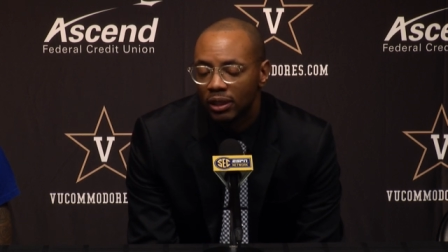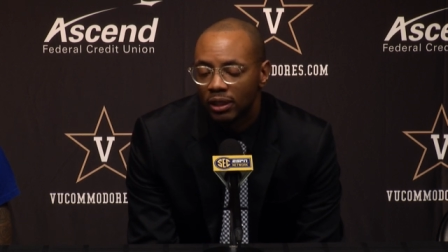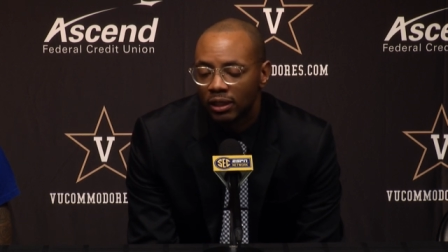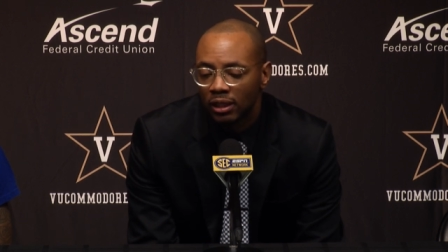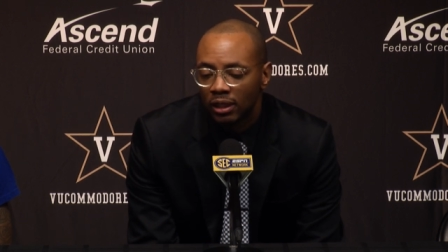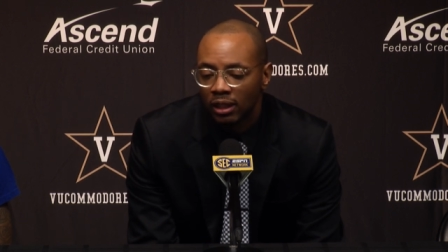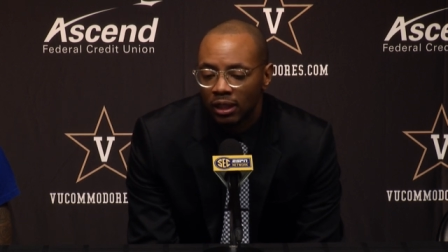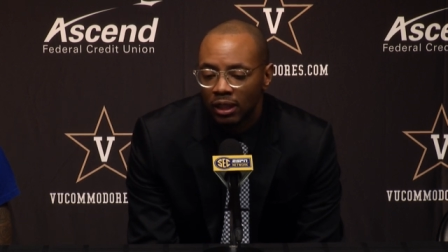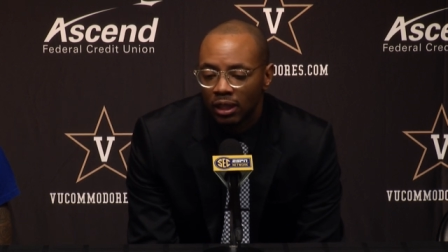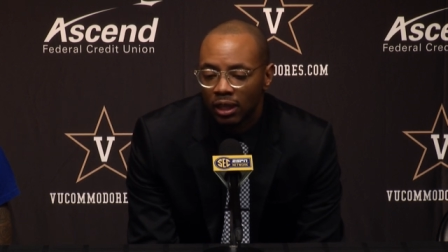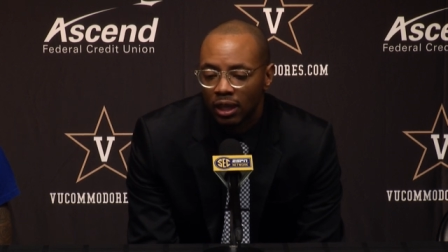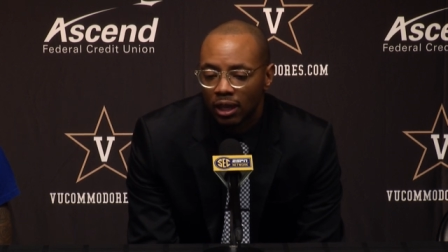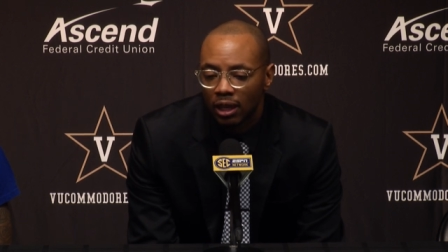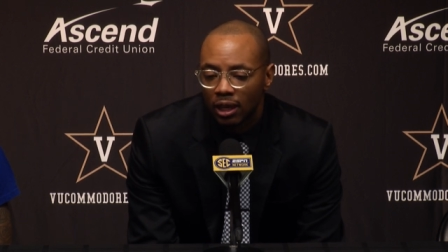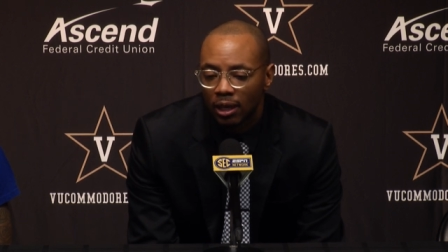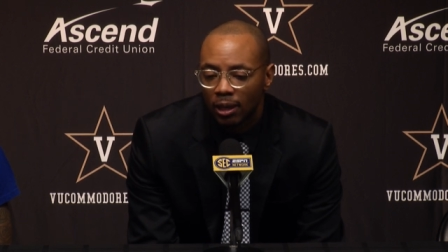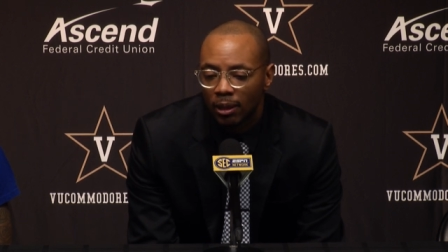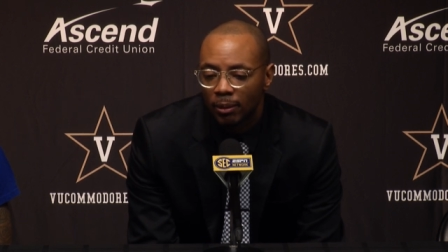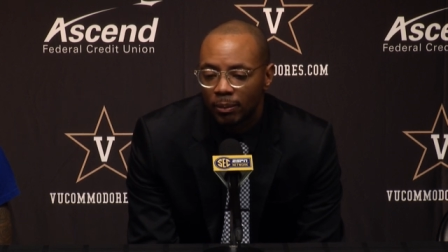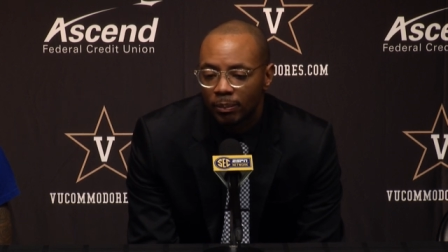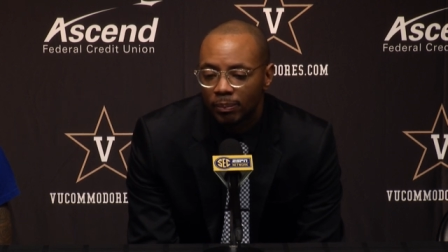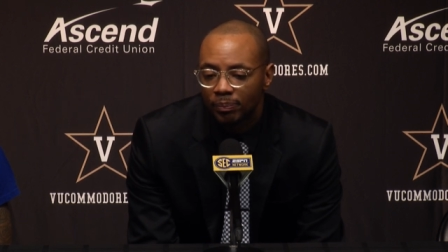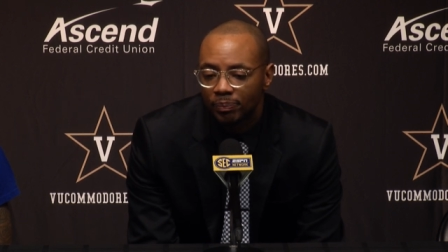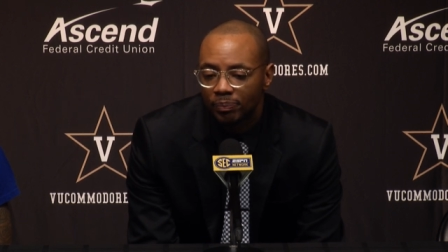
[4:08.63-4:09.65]

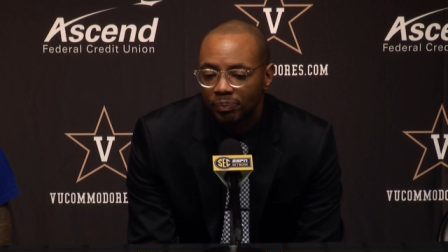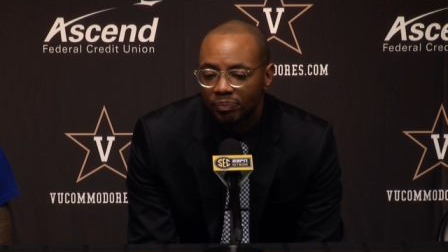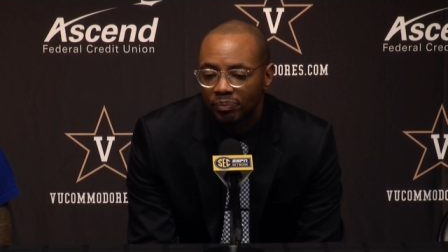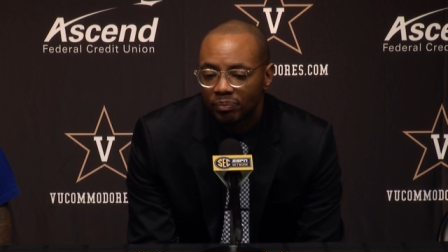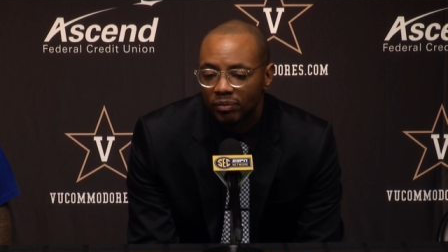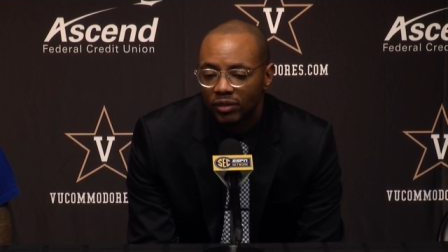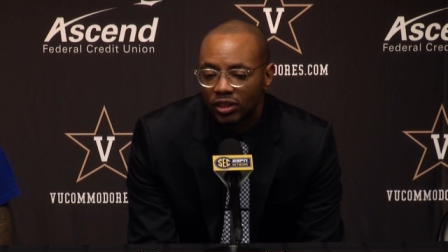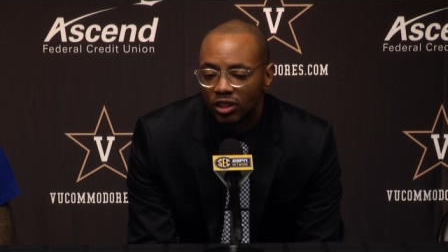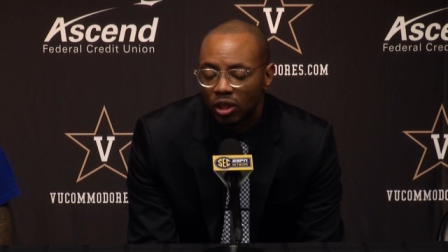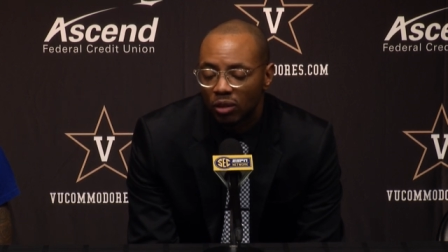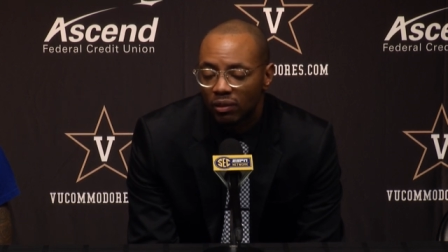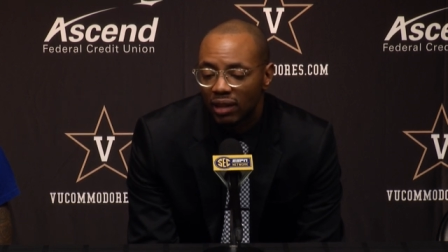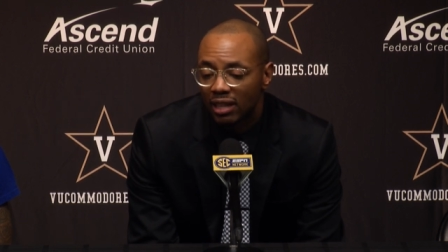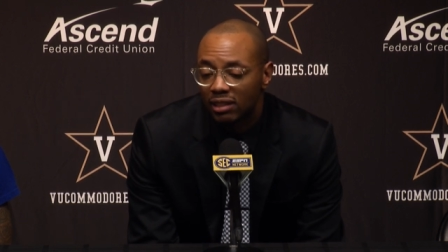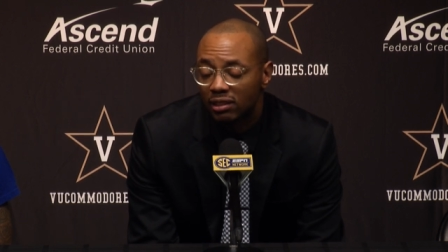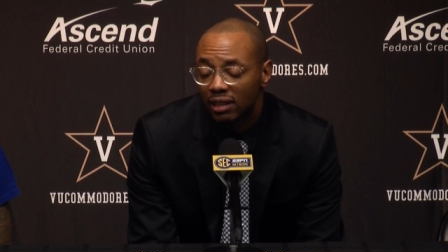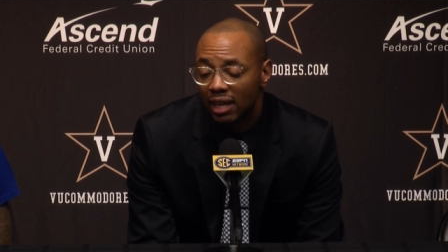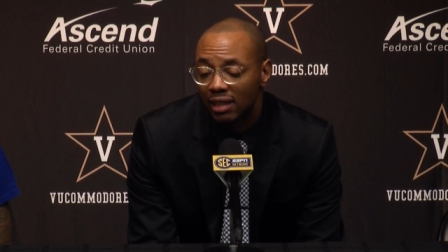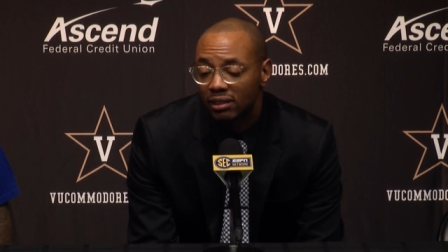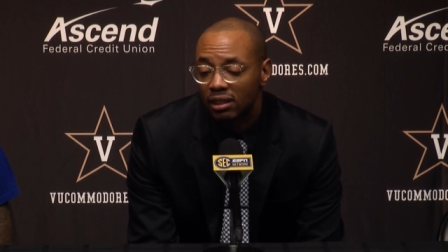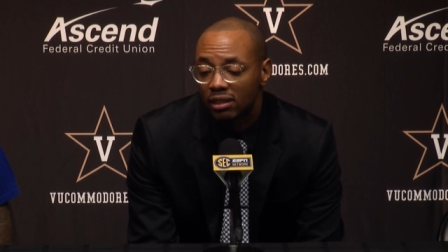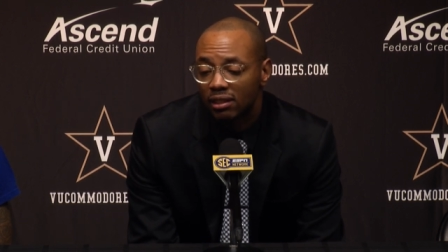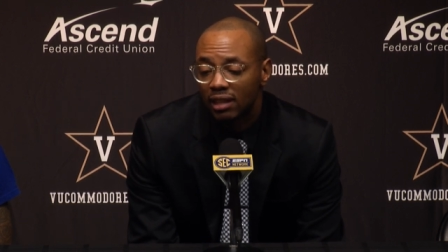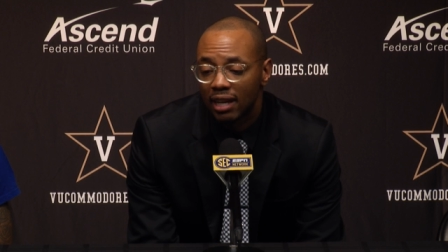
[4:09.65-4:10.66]
And so
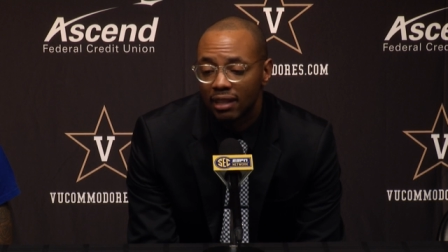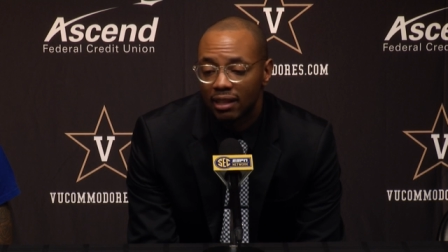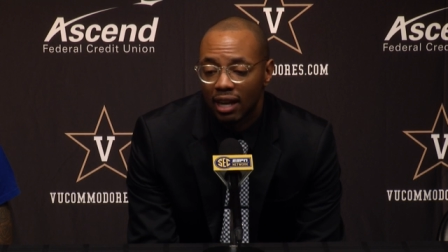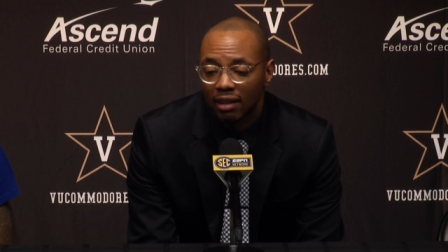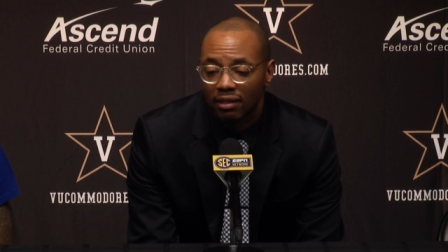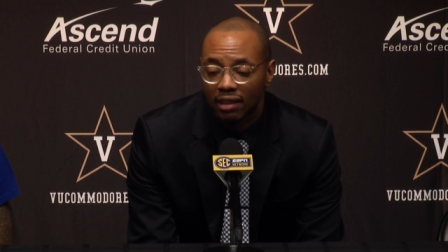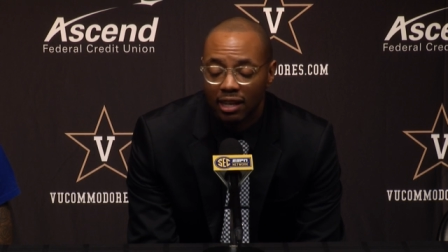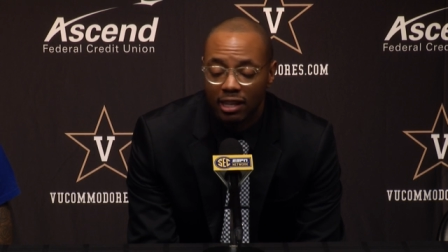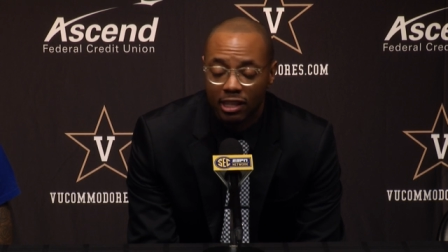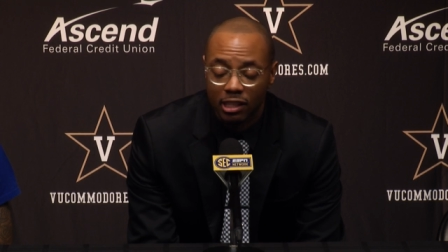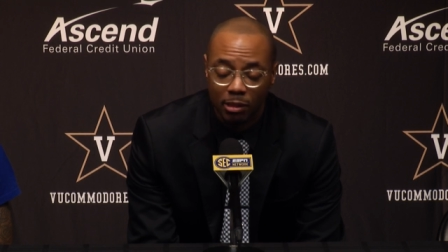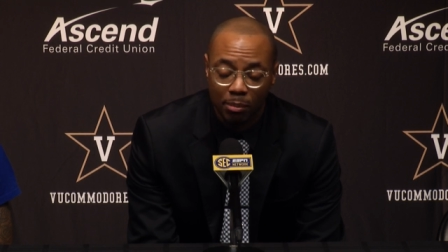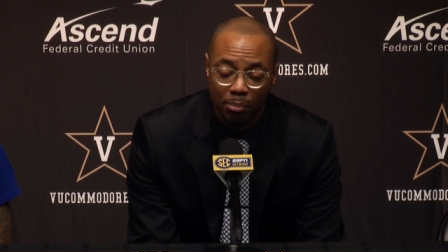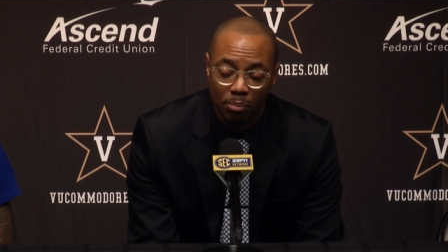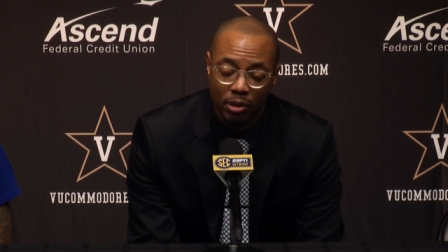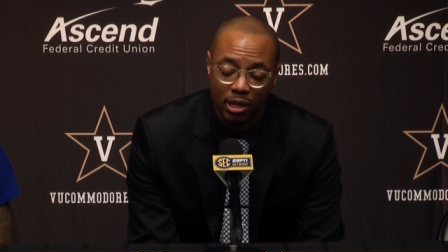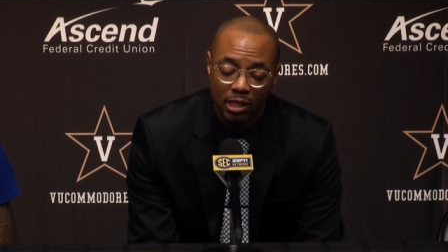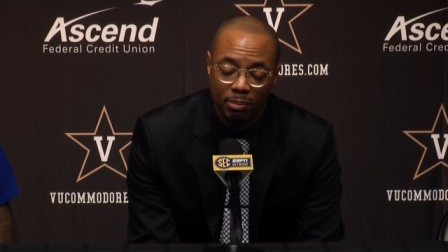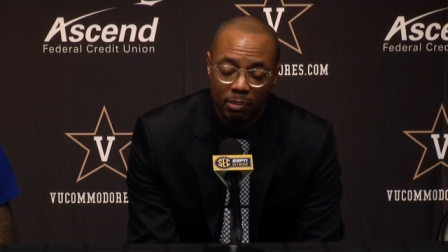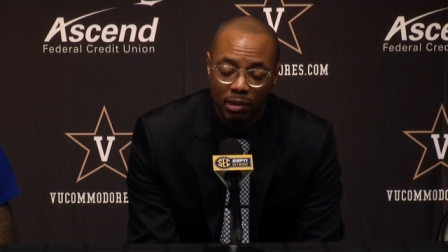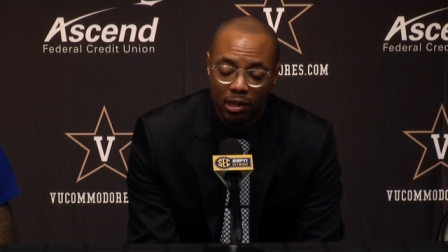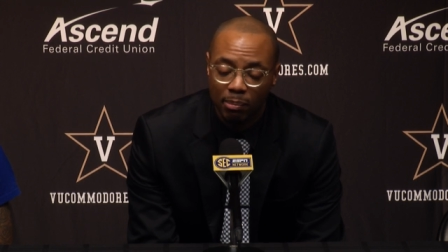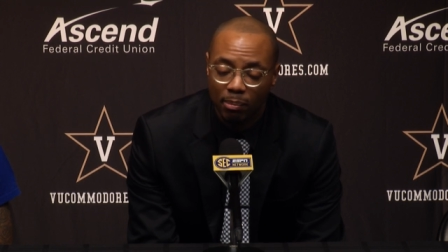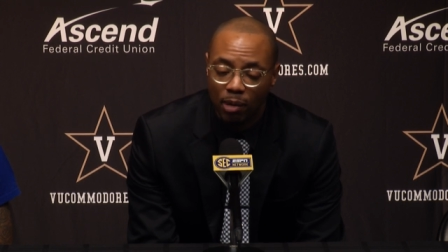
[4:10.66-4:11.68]
that's the thing that I think has
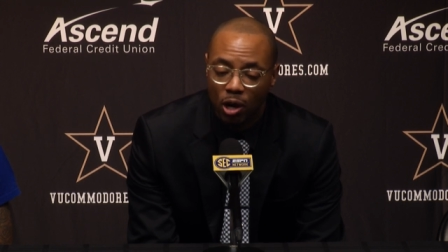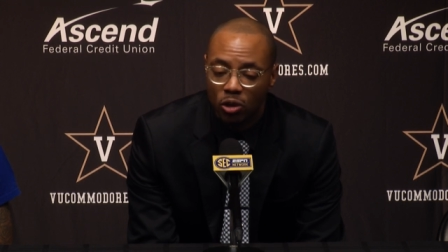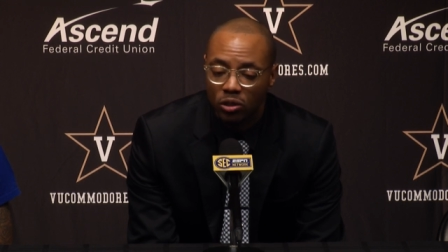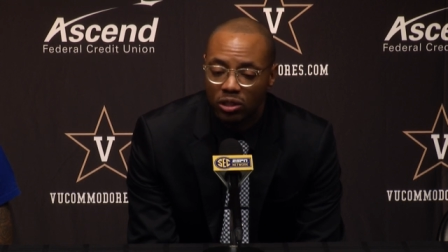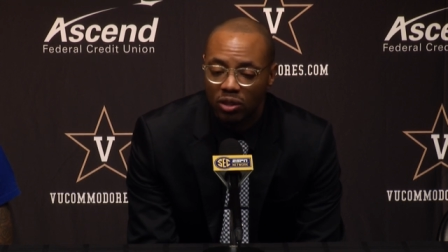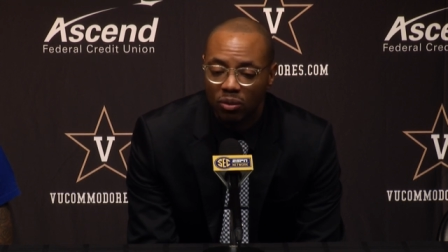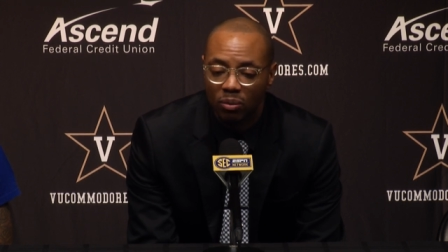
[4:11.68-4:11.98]
impressed me the most,